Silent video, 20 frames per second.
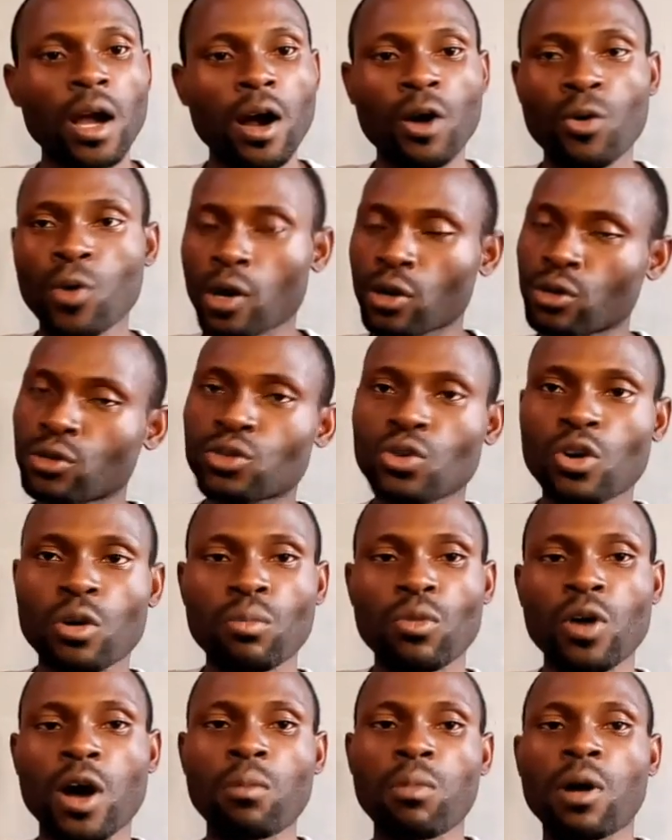We're going to talk
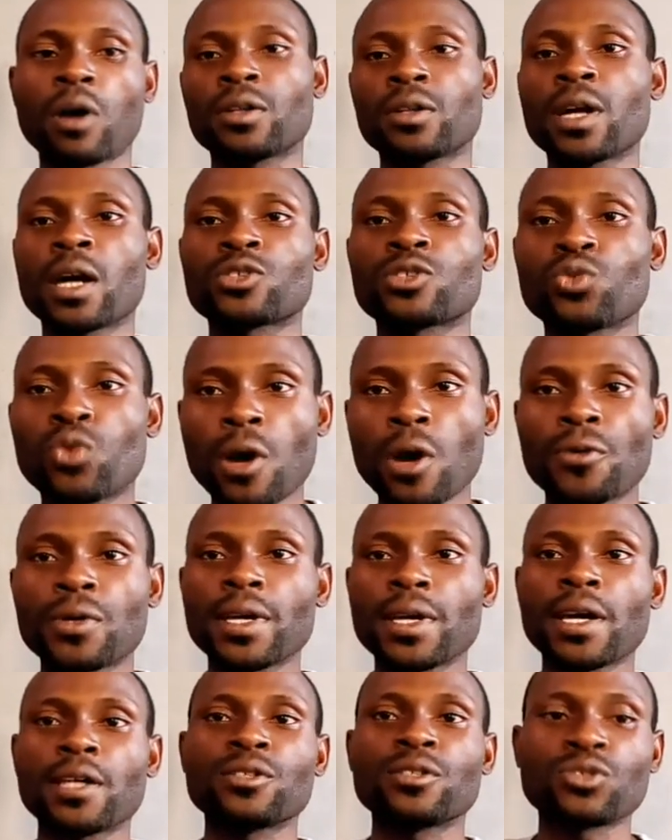more about that when we
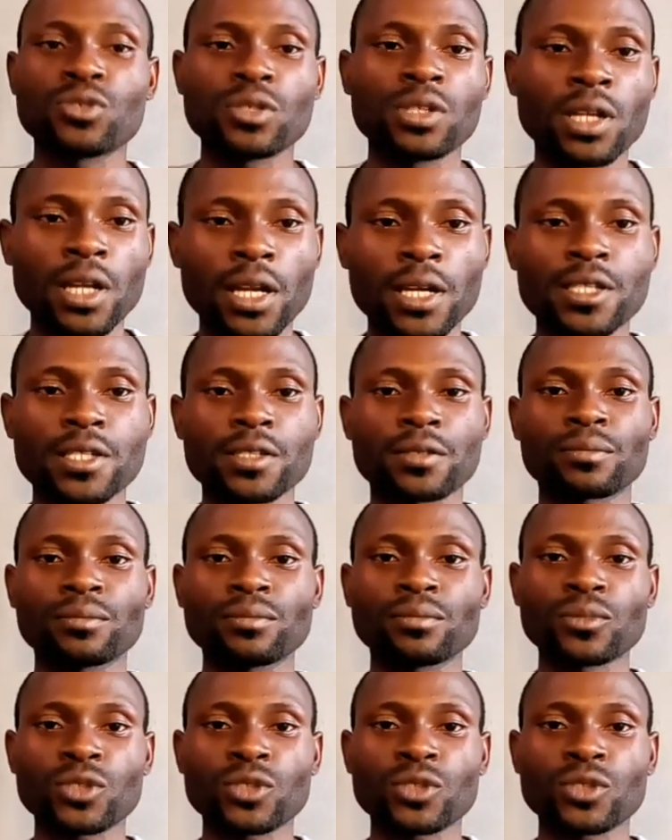get into the lesson.